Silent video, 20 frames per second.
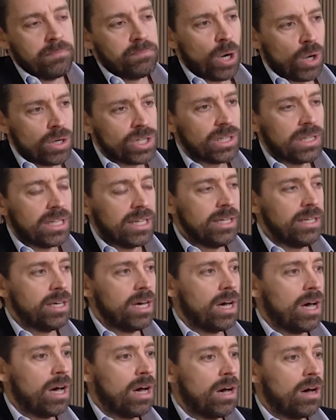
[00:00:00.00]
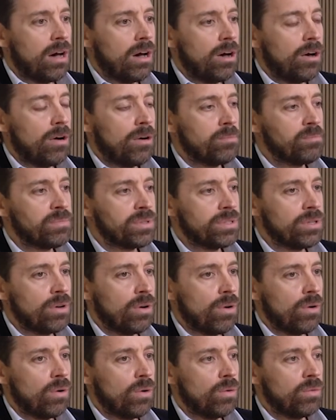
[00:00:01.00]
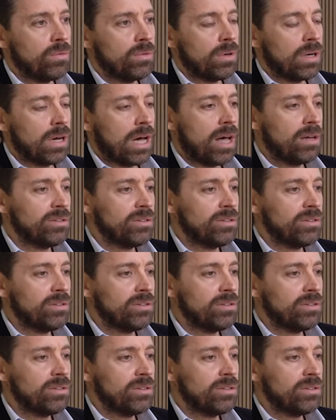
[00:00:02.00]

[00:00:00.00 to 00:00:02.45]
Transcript: Partially. So